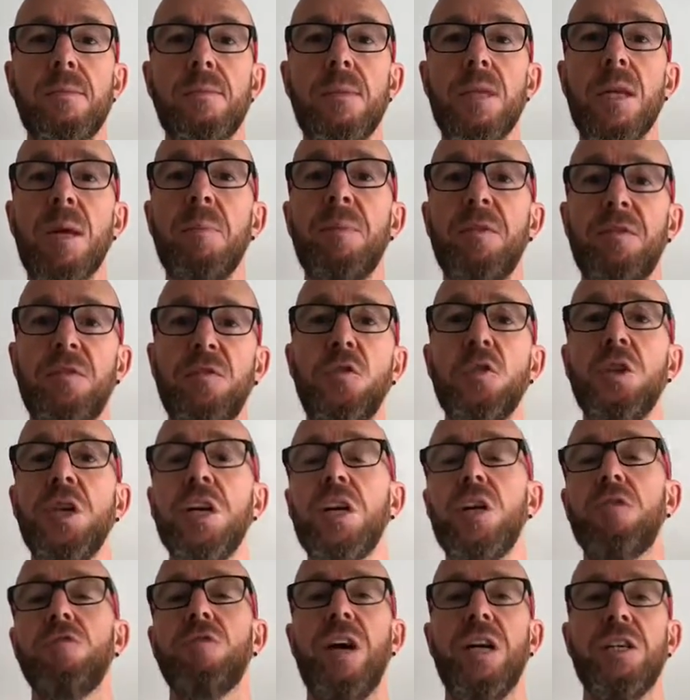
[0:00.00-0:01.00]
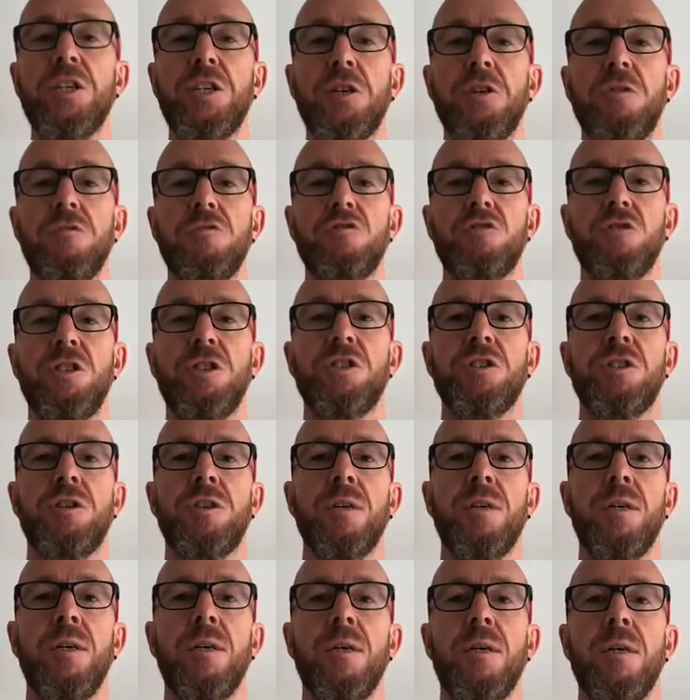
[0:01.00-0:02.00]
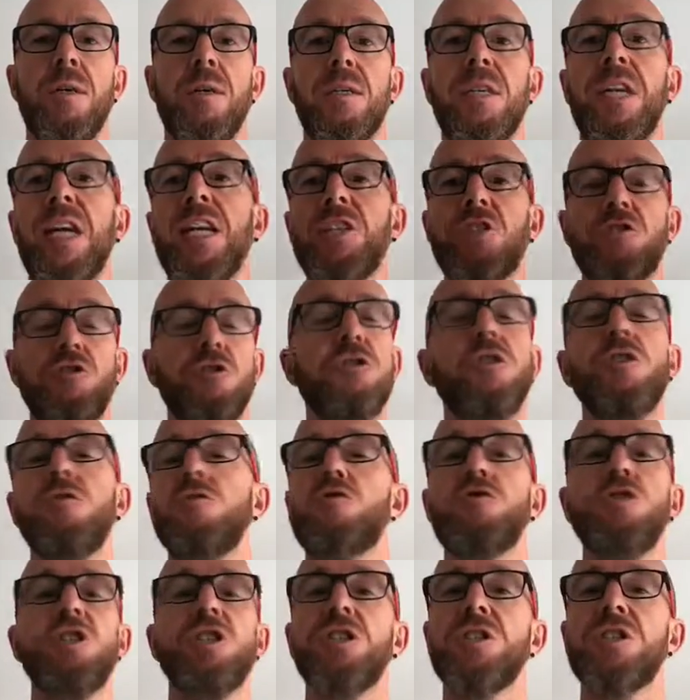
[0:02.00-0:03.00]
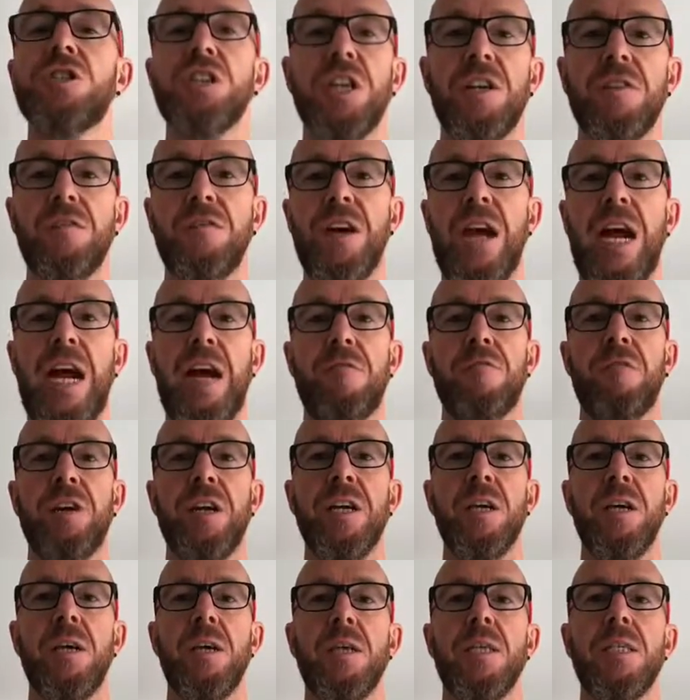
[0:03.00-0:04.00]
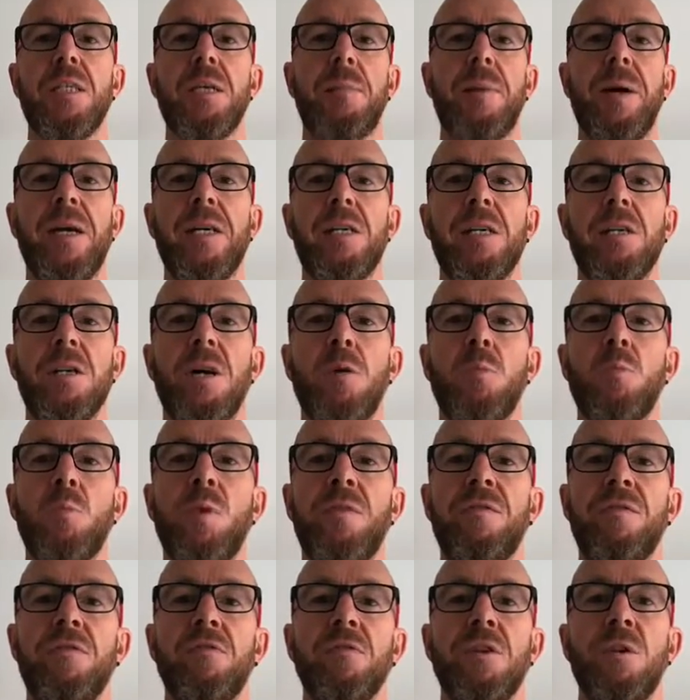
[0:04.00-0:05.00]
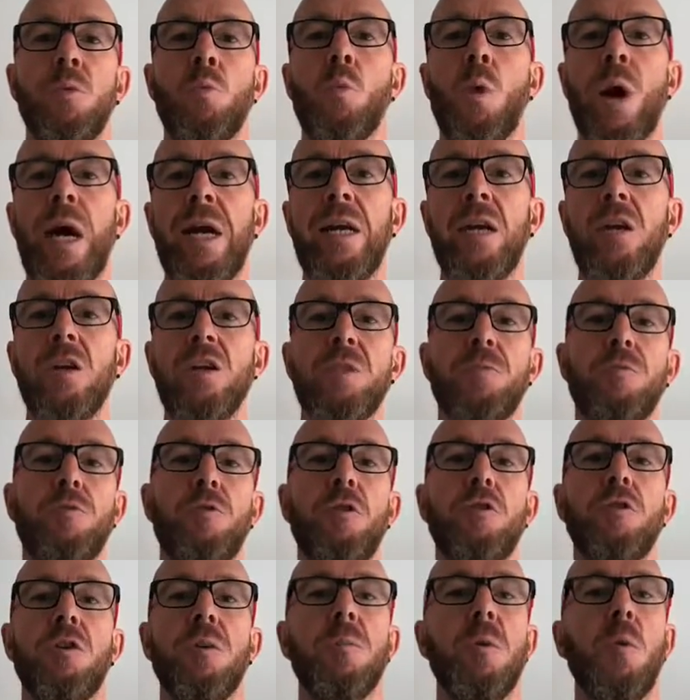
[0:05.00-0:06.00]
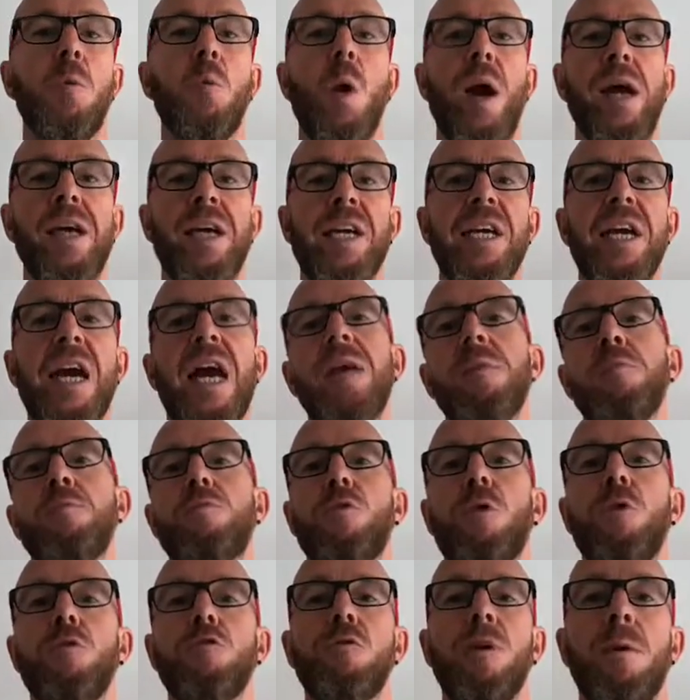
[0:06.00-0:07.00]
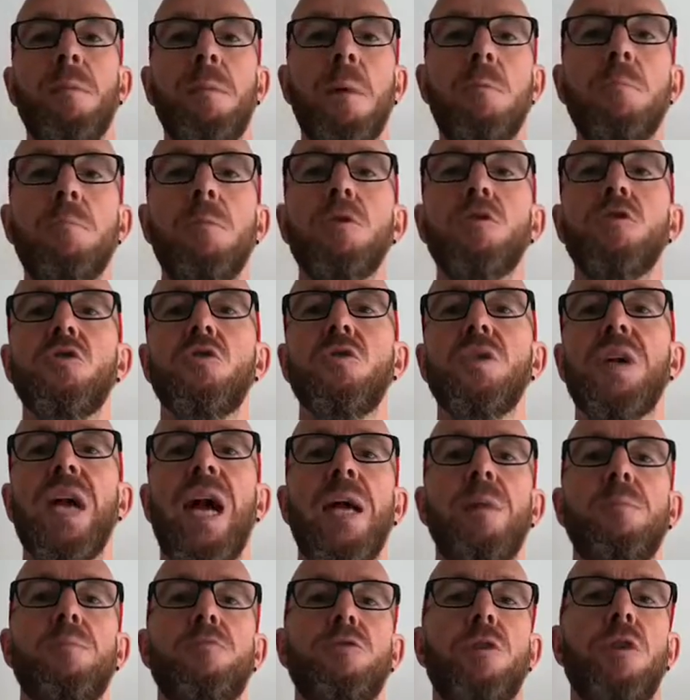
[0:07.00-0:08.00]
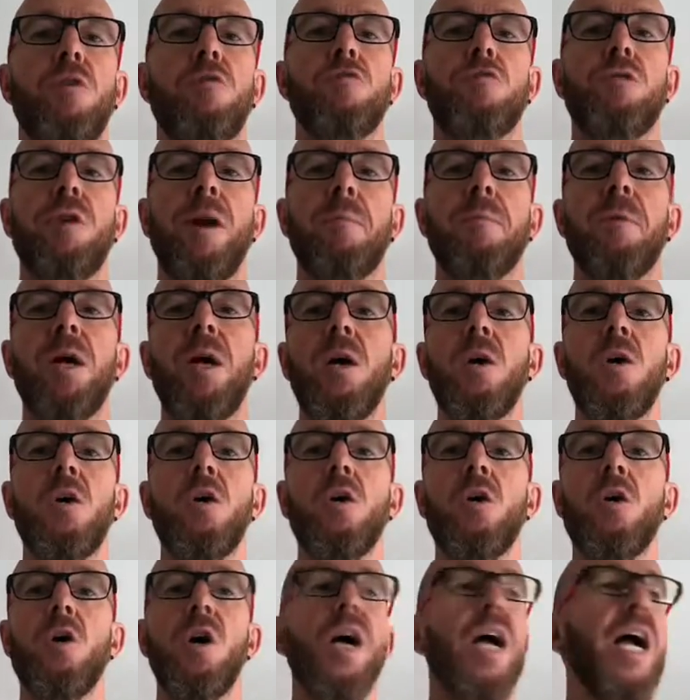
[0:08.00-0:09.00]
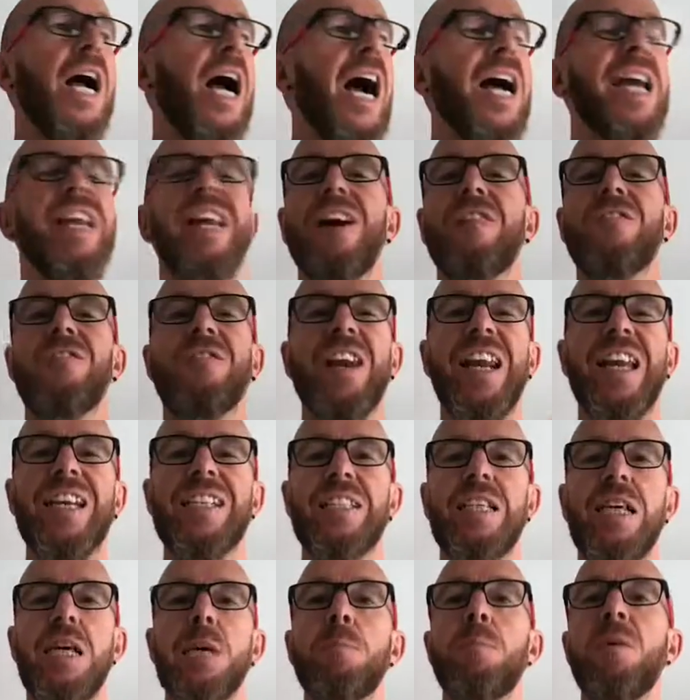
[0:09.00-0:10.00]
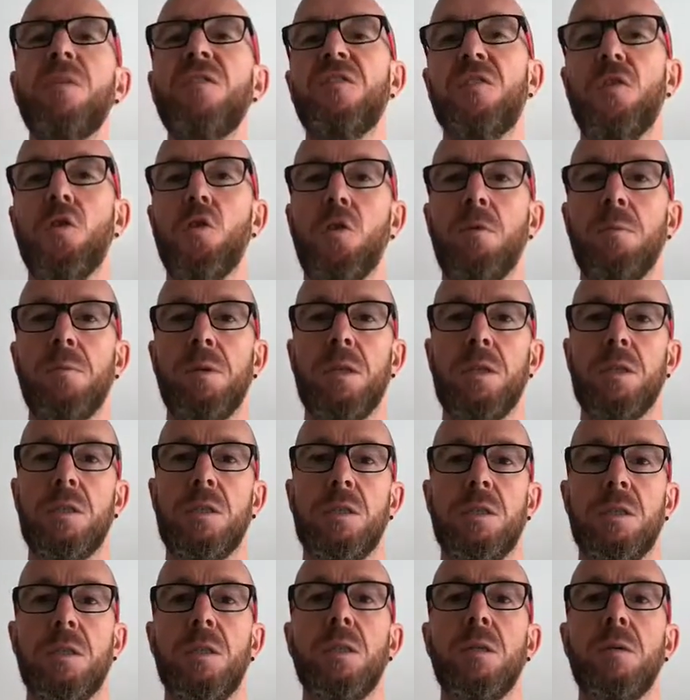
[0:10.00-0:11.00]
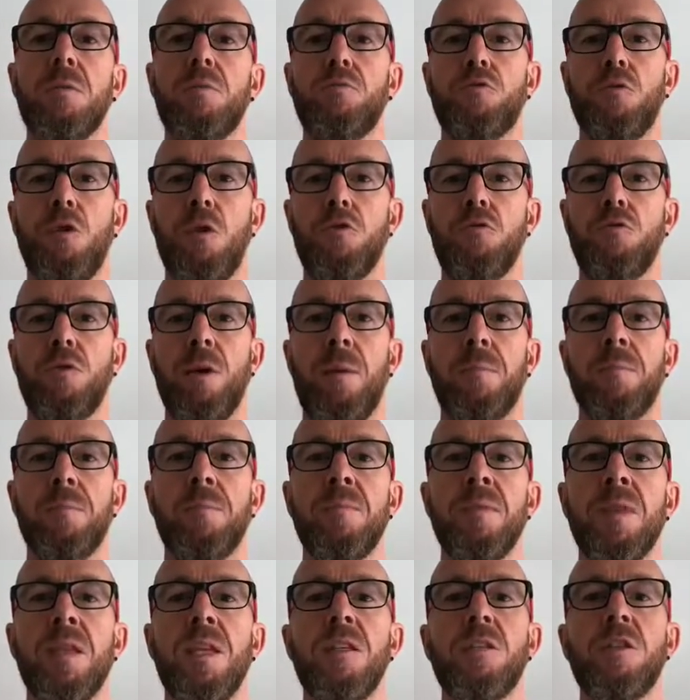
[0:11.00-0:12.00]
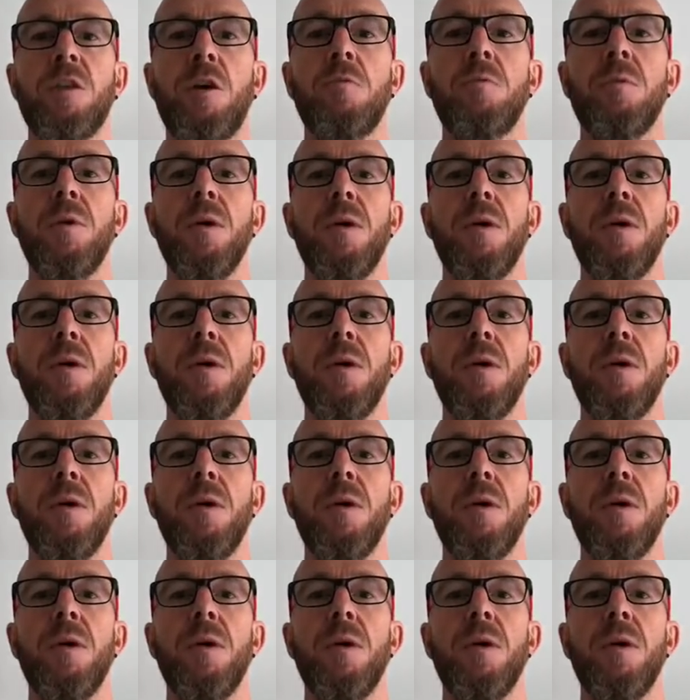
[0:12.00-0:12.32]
before you can grade your nutrition? Now, nutrition's going to vary depending on whether you're on a weight loss program, a weight gain program, a muscle gain program, or an athletic performance program. So